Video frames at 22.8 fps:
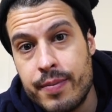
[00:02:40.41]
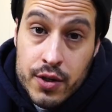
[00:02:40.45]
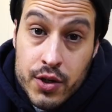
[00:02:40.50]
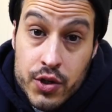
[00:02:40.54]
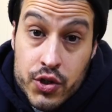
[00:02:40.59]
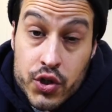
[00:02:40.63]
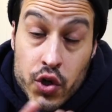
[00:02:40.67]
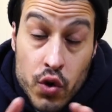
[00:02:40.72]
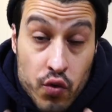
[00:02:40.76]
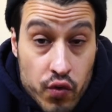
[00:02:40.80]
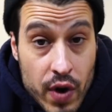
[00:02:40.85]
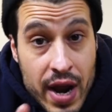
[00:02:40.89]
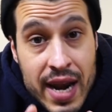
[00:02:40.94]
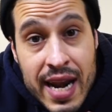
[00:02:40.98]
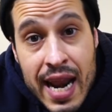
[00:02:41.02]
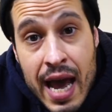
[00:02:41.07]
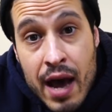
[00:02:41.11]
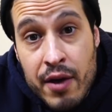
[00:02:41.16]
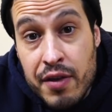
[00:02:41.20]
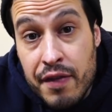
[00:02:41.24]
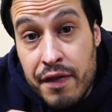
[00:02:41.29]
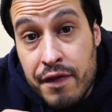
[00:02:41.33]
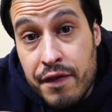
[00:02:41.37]
So right
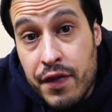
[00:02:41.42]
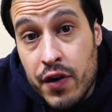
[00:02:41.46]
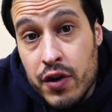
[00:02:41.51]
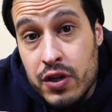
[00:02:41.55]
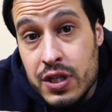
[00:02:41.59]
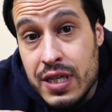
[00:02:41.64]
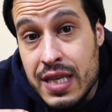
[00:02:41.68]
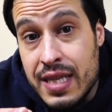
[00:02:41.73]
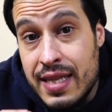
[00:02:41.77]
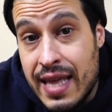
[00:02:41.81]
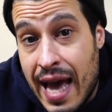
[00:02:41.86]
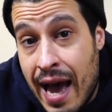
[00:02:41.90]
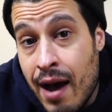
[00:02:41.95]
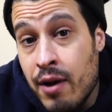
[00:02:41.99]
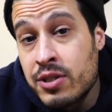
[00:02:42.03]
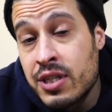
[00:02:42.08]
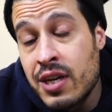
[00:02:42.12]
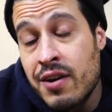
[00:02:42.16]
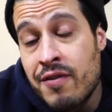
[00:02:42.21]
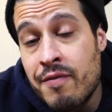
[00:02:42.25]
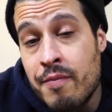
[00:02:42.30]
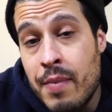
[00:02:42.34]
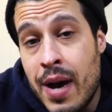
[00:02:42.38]
now, the first
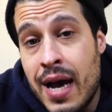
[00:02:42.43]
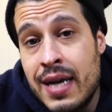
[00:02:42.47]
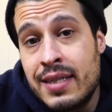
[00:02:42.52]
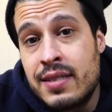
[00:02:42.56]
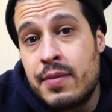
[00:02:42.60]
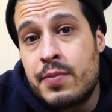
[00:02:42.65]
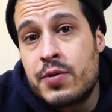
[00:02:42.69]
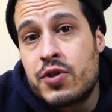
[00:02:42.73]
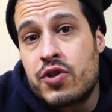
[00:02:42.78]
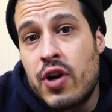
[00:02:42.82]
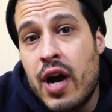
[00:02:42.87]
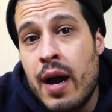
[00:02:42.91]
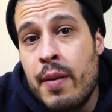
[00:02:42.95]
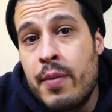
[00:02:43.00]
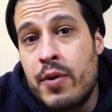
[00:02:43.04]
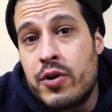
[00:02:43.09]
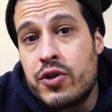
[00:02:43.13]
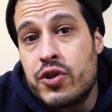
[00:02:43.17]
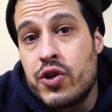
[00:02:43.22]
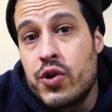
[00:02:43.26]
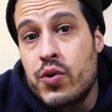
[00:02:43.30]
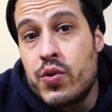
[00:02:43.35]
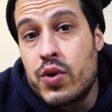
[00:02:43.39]
1,000 of my
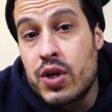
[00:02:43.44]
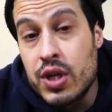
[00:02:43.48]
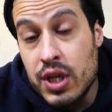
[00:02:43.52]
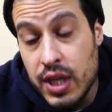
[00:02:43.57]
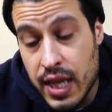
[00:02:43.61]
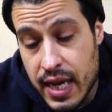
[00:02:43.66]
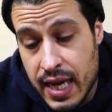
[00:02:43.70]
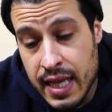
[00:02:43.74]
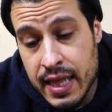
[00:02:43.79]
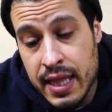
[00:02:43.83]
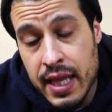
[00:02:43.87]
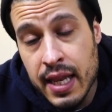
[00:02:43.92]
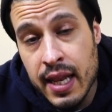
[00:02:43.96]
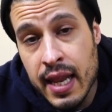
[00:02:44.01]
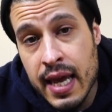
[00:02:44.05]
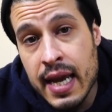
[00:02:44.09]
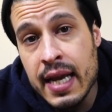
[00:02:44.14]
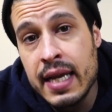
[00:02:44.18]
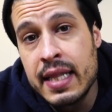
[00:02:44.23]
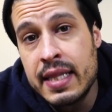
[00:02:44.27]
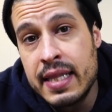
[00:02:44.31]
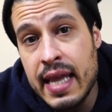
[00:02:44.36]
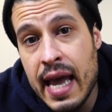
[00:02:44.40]
subscribers who click in the
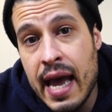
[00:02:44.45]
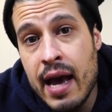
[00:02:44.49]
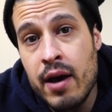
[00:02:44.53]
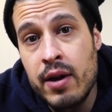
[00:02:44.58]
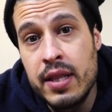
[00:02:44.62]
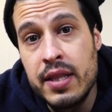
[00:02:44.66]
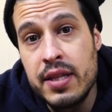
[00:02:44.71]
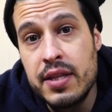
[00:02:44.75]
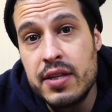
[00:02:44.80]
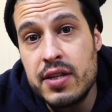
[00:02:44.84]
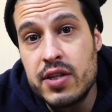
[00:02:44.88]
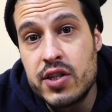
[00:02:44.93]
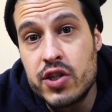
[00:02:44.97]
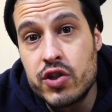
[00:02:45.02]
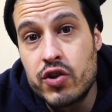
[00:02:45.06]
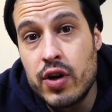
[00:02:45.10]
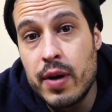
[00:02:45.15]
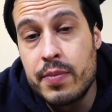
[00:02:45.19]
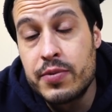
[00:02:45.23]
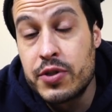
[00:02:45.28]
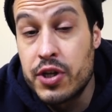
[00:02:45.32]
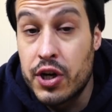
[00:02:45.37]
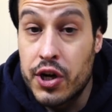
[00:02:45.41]
link down in the
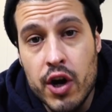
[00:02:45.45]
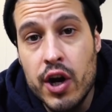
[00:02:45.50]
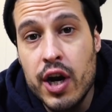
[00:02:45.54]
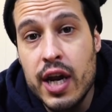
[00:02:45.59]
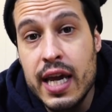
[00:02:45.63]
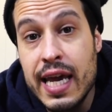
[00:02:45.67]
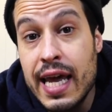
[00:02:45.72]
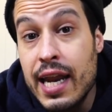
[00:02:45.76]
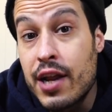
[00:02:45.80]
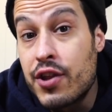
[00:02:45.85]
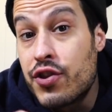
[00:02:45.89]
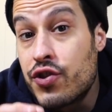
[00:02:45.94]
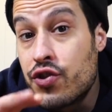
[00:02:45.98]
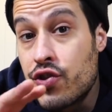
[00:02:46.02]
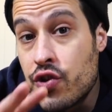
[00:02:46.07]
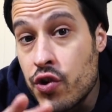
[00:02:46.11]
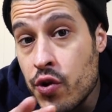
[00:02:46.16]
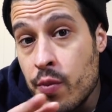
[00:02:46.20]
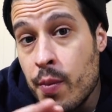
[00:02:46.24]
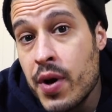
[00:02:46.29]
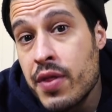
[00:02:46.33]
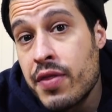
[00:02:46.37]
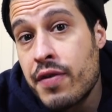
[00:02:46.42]
description are gonna get a
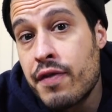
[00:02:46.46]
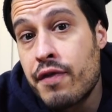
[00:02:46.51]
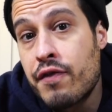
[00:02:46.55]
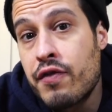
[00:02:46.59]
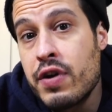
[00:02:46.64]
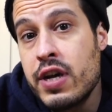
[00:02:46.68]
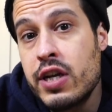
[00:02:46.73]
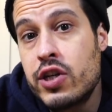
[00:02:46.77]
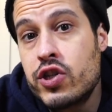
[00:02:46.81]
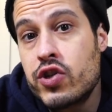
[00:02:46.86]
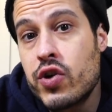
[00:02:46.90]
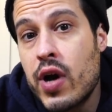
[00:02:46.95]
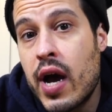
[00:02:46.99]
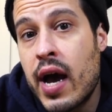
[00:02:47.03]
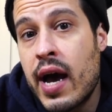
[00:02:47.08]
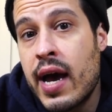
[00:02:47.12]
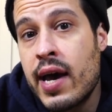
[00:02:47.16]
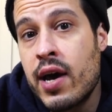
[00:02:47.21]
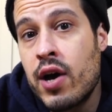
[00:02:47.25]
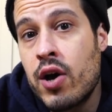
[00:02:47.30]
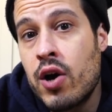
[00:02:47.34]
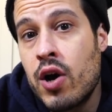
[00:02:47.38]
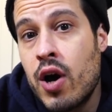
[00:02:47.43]
2-month free
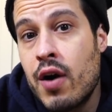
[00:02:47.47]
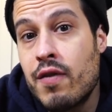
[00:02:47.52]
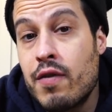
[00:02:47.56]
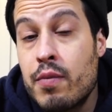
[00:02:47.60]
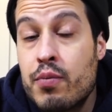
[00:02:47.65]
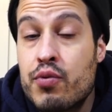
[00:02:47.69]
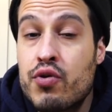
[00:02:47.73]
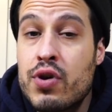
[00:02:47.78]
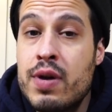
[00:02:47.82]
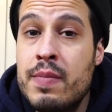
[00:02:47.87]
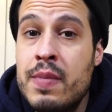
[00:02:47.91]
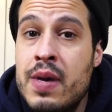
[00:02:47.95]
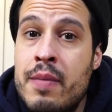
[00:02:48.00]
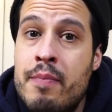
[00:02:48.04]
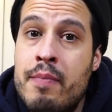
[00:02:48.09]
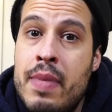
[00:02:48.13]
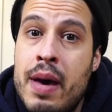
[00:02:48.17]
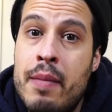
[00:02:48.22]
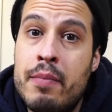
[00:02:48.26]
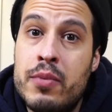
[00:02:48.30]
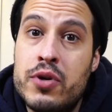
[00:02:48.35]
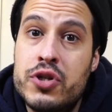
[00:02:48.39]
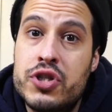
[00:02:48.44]
trial of a premium
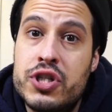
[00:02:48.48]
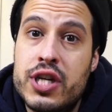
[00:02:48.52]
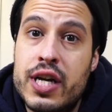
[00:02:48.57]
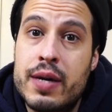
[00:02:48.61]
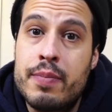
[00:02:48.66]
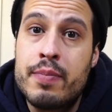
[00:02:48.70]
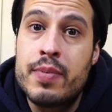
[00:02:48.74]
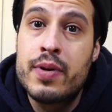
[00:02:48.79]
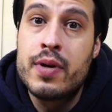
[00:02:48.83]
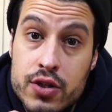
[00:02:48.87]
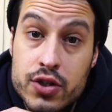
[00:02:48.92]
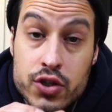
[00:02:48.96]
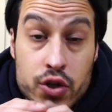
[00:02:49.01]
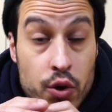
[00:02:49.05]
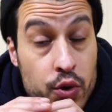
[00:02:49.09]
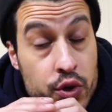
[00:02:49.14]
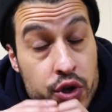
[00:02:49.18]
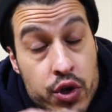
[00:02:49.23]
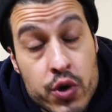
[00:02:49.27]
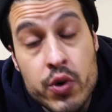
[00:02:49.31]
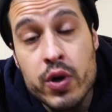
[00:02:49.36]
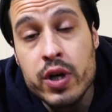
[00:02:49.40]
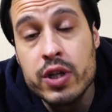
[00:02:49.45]
membership so
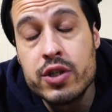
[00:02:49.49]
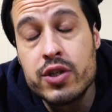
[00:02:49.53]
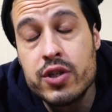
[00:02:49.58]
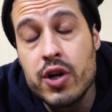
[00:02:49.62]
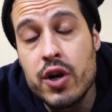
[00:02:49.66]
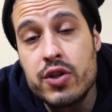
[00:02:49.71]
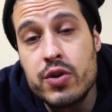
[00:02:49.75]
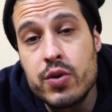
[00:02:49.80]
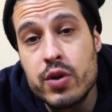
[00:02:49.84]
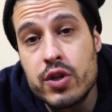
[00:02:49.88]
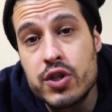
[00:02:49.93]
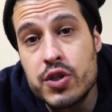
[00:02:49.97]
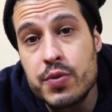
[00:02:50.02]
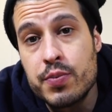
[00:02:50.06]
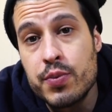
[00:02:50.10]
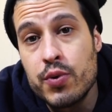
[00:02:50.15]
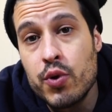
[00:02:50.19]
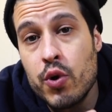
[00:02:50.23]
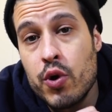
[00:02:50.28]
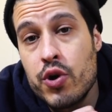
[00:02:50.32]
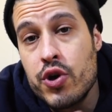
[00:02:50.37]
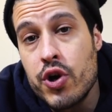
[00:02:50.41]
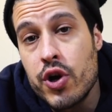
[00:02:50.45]
you can start to
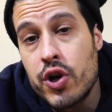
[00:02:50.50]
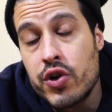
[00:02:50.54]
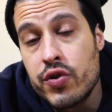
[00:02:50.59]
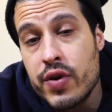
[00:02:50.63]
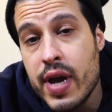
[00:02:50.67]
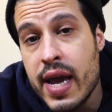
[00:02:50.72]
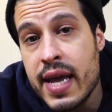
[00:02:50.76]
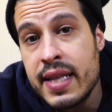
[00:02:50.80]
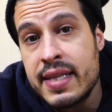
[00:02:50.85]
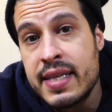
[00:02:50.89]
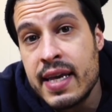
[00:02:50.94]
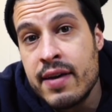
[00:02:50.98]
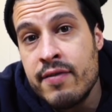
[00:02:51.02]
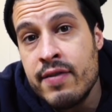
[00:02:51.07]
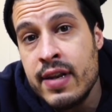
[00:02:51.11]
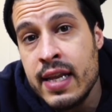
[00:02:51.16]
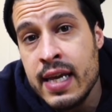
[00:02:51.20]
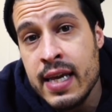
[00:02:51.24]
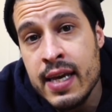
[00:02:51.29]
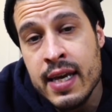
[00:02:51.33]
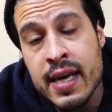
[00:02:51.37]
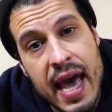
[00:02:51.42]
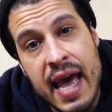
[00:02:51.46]
explore your
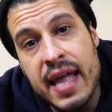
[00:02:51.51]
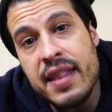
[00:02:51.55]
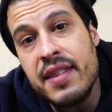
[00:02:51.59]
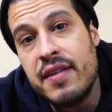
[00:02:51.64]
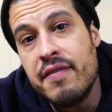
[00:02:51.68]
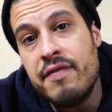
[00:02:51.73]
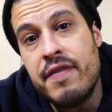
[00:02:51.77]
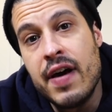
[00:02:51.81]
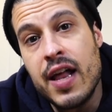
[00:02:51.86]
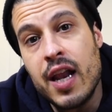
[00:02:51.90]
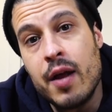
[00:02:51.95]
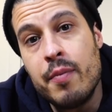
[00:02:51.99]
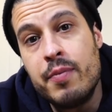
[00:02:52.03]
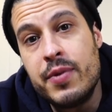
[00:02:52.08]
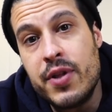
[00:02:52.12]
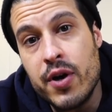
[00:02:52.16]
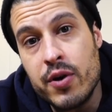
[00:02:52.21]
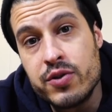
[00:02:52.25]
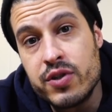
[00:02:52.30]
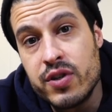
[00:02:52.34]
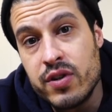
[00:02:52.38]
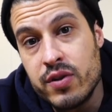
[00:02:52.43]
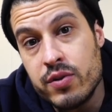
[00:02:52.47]
creativity and develop
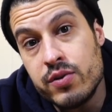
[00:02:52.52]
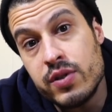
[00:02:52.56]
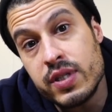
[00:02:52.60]
those new